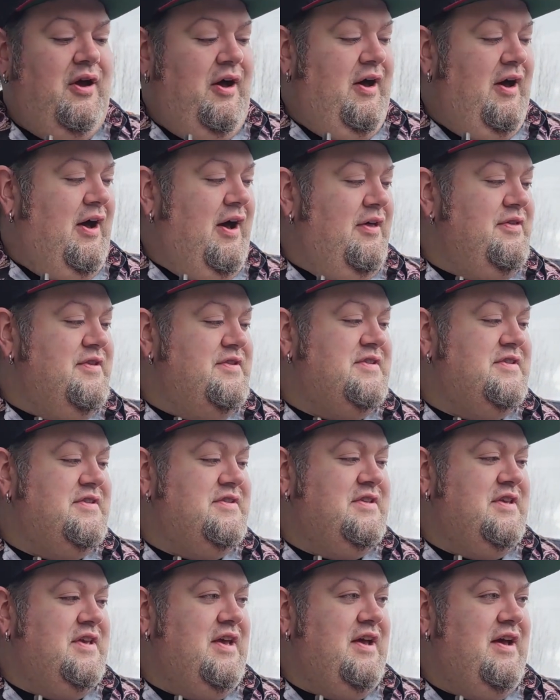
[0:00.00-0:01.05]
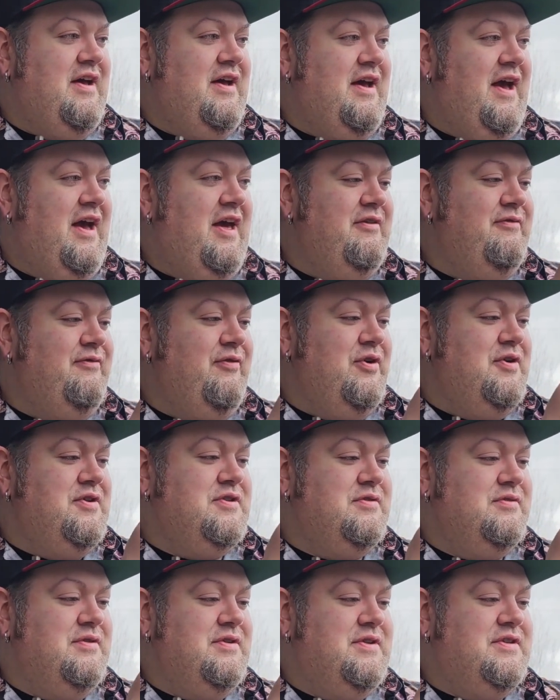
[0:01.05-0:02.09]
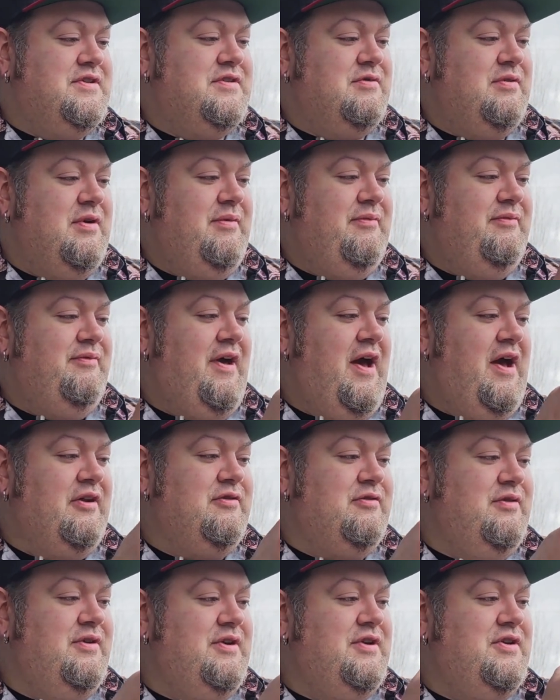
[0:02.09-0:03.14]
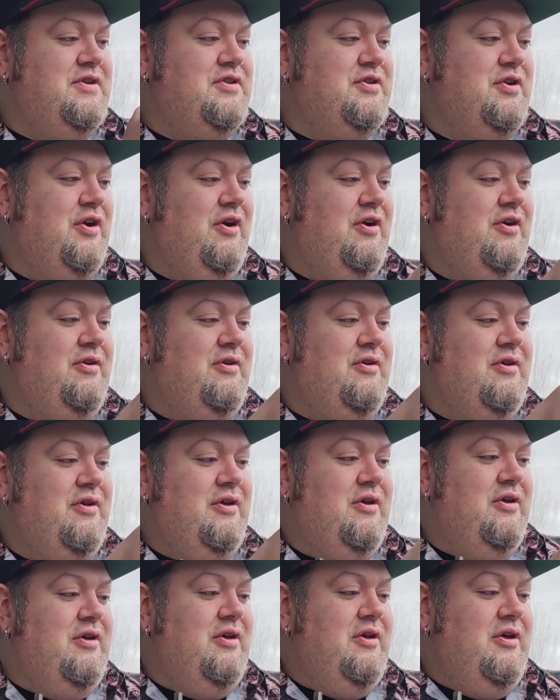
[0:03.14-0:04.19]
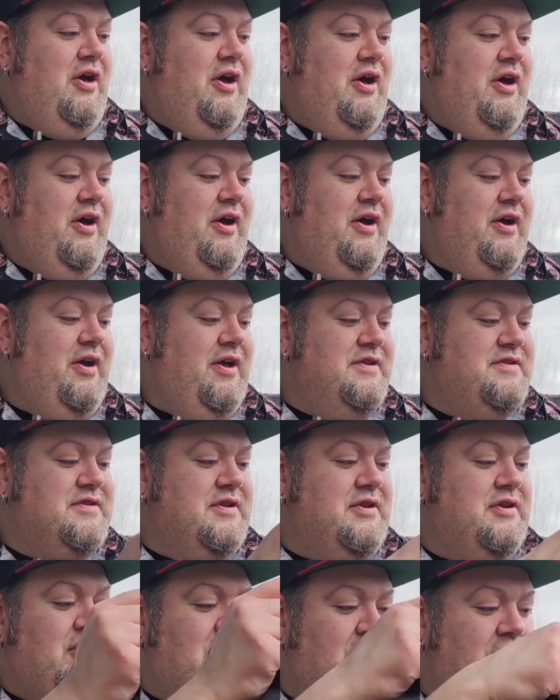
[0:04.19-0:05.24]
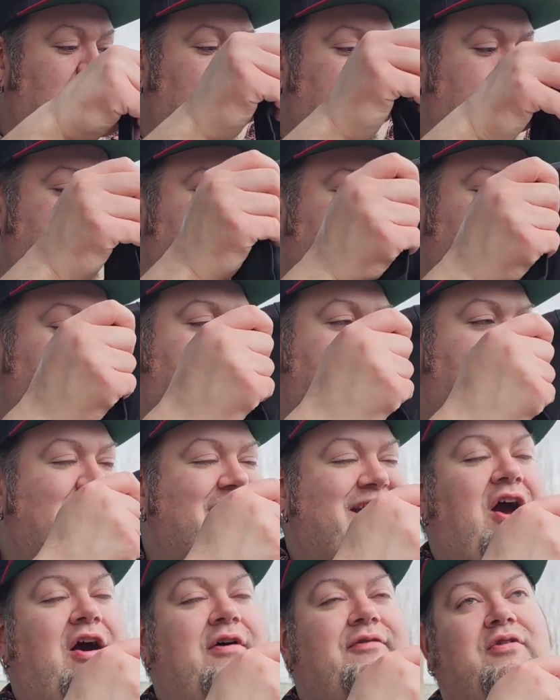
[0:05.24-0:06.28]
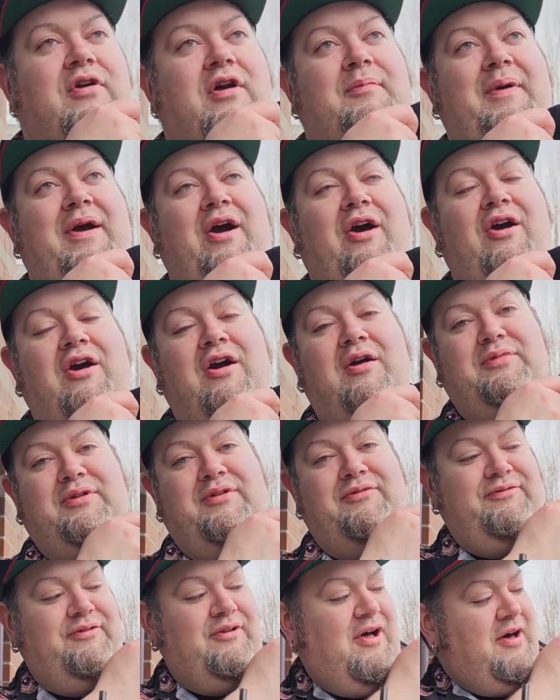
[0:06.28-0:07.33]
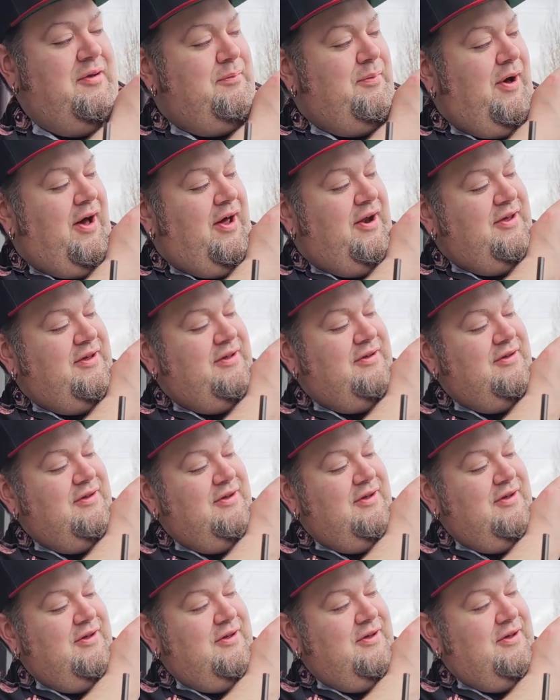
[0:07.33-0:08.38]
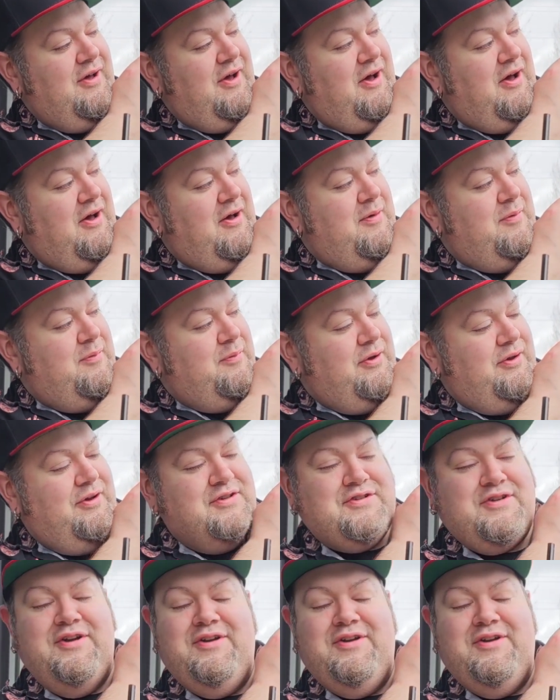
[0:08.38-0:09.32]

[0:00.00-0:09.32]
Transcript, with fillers: Uh, this is the uh, anniversary Scream Factory shirt. Uh, it's going to i uh, cover up my horribly flawed body, um, but it looks